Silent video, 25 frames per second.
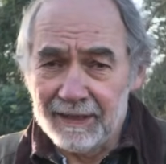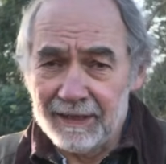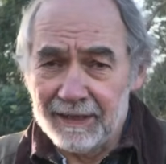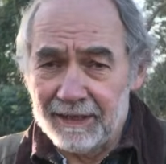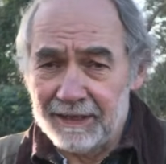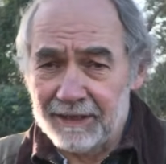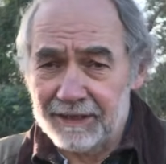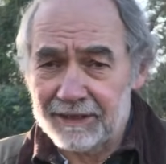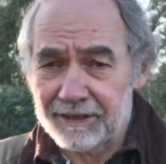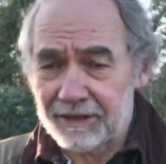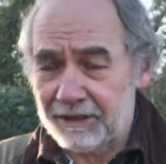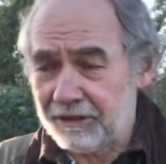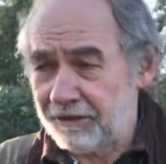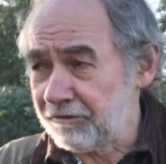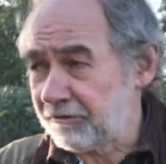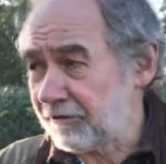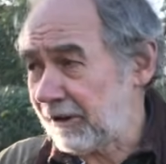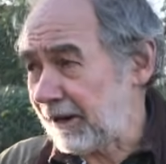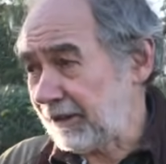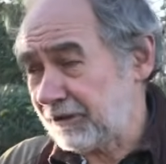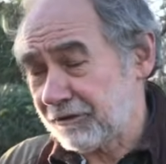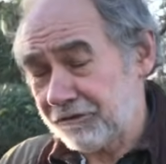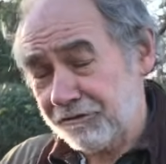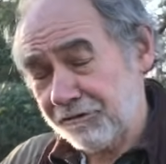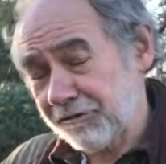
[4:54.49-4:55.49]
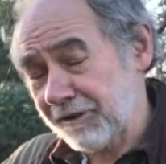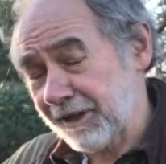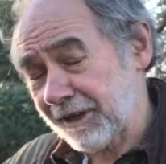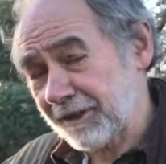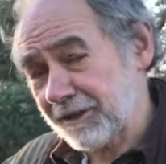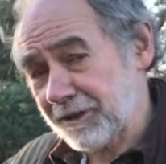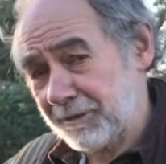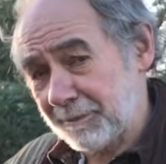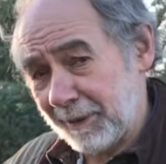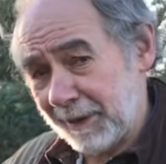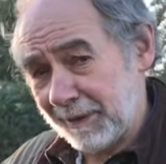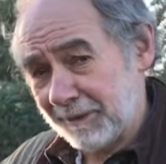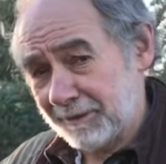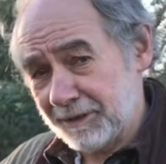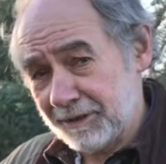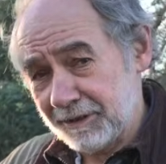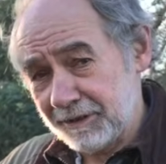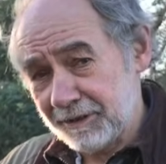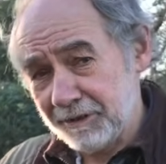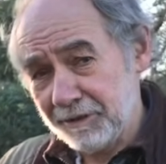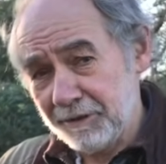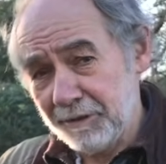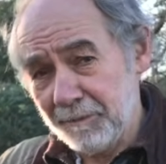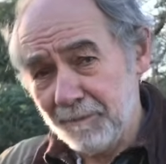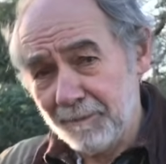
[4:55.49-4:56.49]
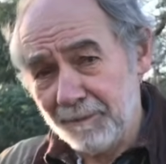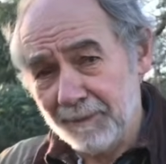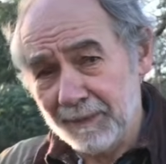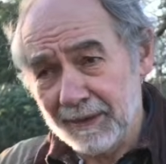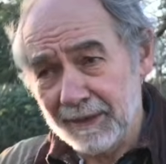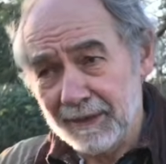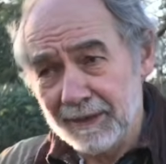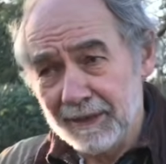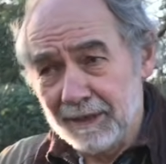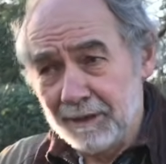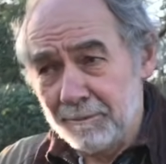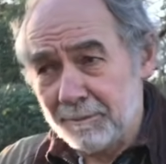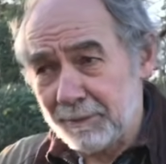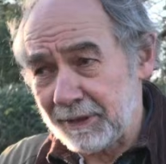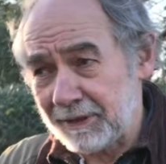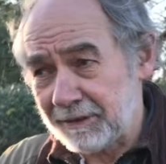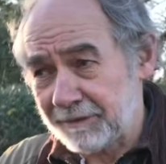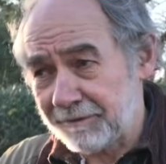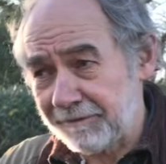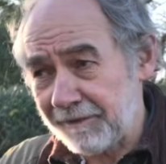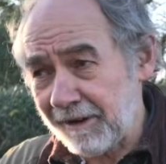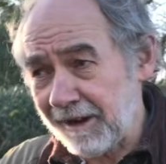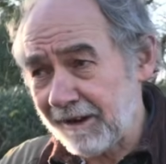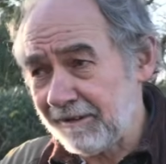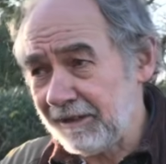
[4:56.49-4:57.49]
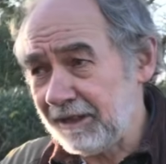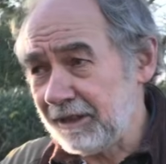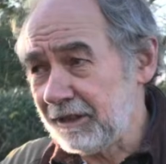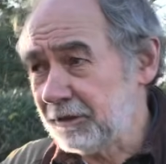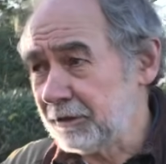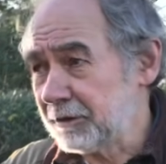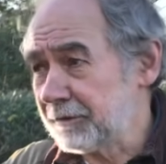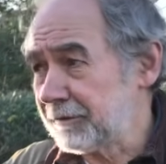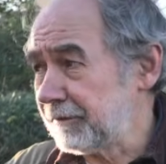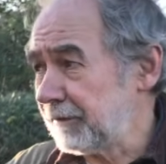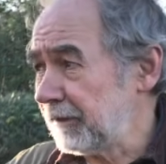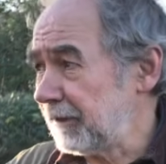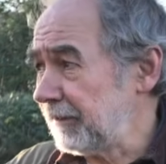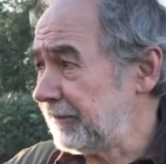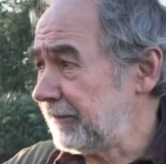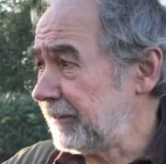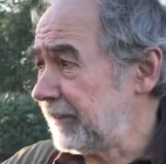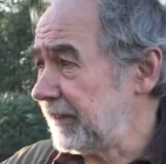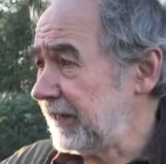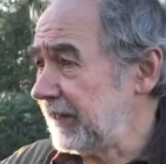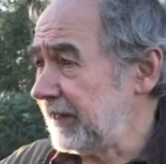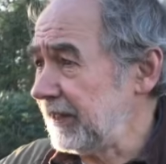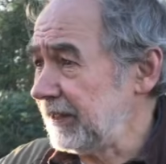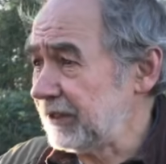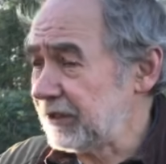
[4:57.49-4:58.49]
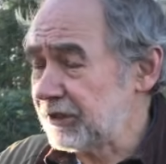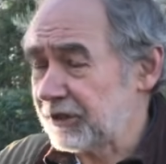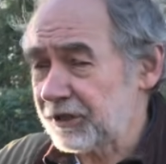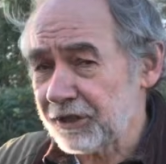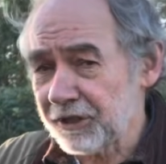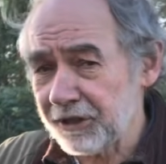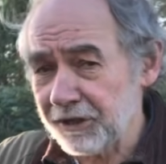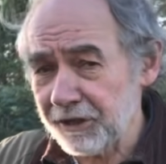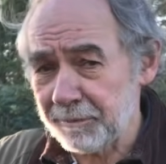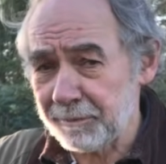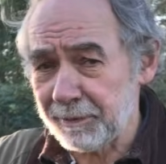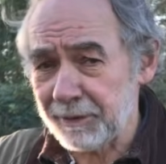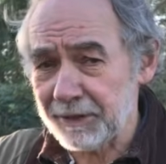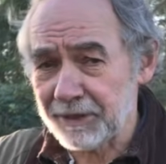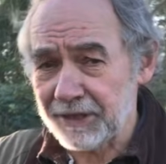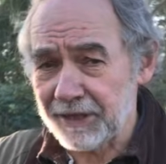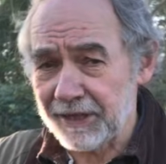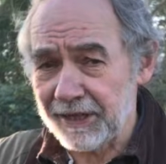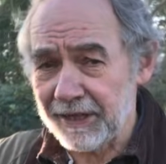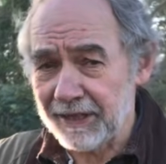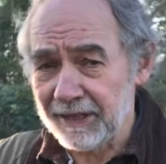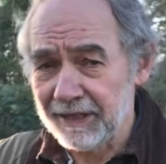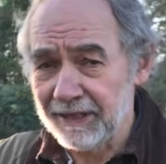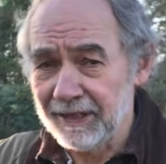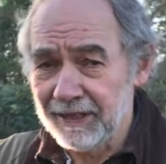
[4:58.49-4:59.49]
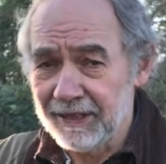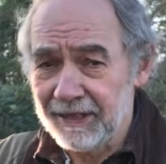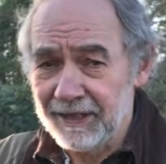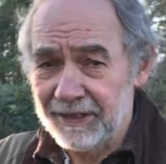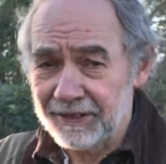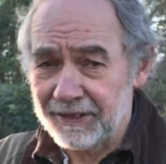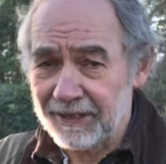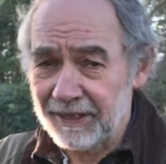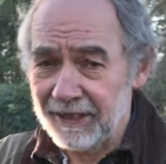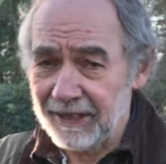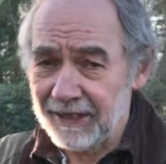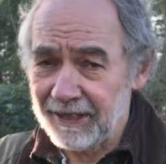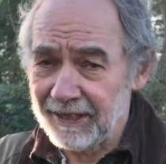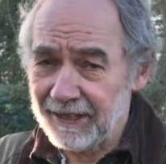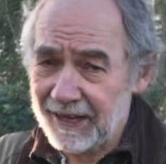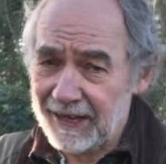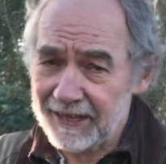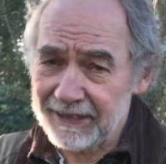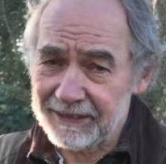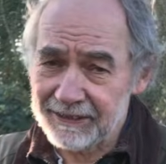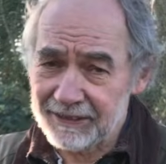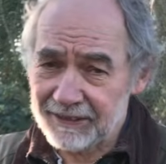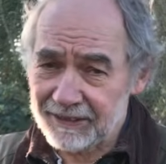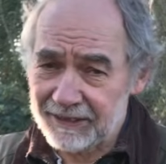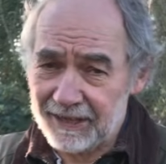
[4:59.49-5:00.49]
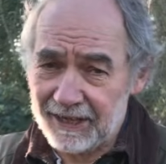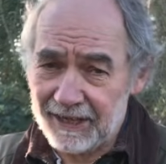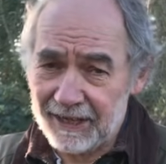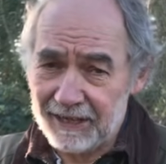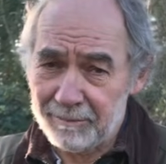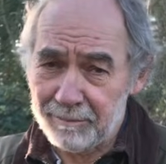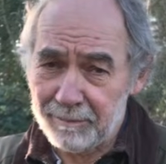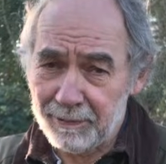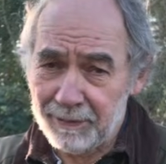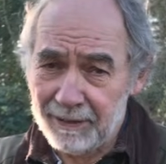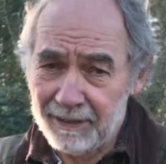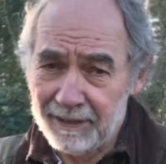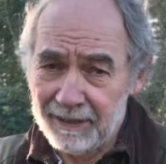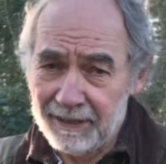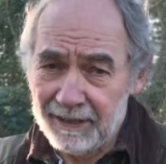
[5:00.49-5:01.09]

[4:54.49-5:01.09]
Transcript: It's a great trick to be able to do, but it's very useful for interpreting the landscape,